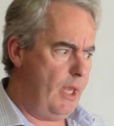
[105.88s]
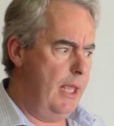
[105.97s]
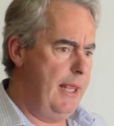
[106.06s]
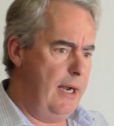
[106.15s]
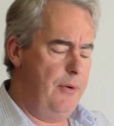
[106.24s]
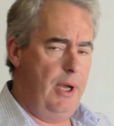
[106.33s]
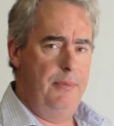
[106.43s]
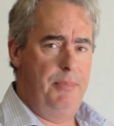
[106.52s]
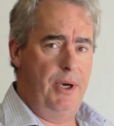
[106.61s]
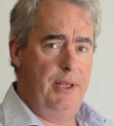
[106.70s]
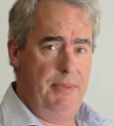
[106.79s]
that are
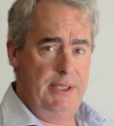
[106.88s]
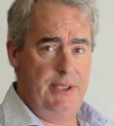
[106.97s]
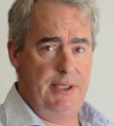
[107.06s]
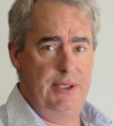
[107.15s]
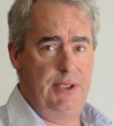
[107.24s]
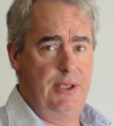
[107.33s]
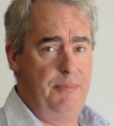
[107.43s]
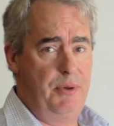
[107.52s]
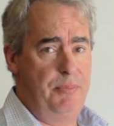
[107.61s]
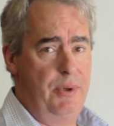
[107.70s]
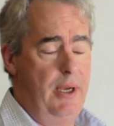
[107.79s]
owed by the businesses to the
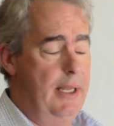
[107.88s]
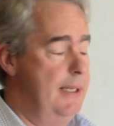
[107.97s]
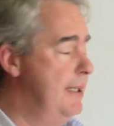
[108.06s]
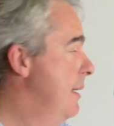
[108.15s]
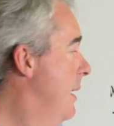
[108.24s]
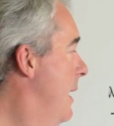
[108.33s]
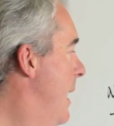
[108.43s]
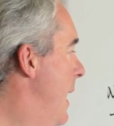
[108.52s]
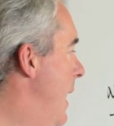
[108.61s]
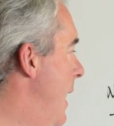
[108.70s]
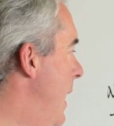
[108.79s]
proprietors.
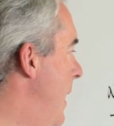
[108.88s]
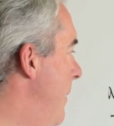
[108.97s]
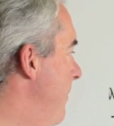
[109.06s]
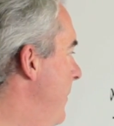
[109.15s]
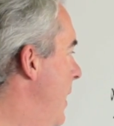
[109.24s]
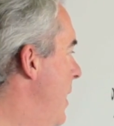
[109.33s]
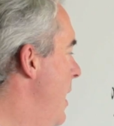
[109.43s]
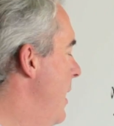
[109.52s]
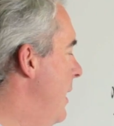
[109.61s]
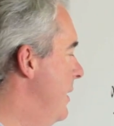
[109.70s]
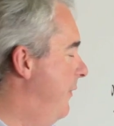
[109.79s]

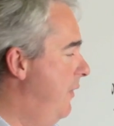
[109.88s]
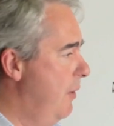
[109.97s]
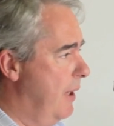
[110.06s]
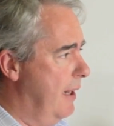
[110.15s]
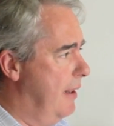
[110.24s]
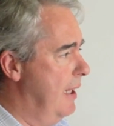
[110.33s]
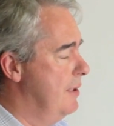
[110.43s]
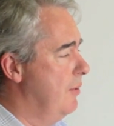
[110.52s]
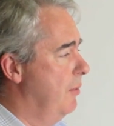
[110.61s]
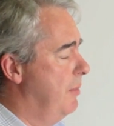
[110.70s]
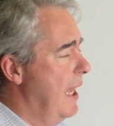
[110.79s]
There's a few other
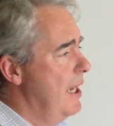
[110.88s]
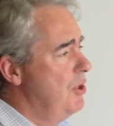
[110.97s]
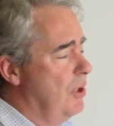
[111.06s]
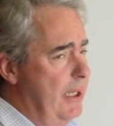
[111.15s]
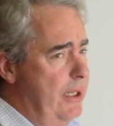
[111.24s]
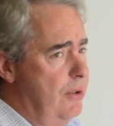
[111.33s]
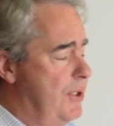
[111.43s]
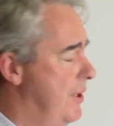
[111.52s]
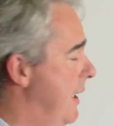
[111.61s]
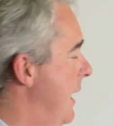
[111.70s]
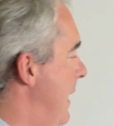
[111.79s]
things. Occasionally you'll
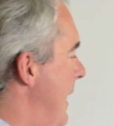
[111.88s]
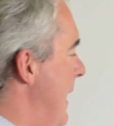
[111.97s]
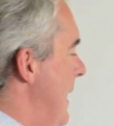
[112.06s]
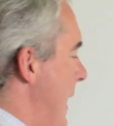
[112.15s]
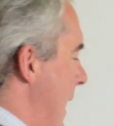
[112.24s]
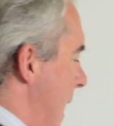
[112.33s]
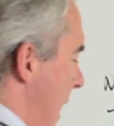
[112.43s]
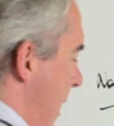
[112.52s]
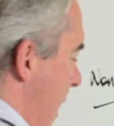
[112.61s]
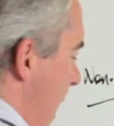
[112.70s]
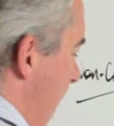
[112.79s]
see in
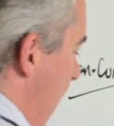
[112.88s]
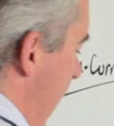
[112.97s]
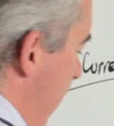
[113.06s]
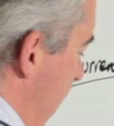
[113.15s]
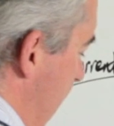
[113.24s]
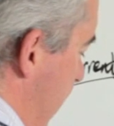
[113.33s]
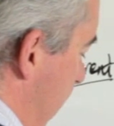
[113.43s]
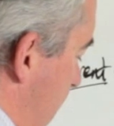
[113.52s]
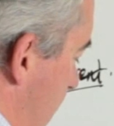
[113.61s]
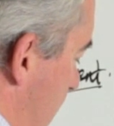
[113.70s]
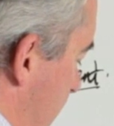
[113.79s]
there, as
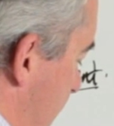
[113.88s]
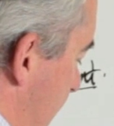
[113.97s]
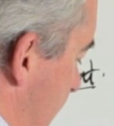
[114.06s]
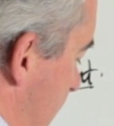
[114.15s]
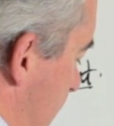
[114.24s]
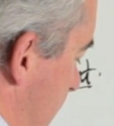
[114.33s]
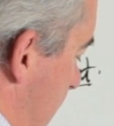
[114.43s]
we've talked about in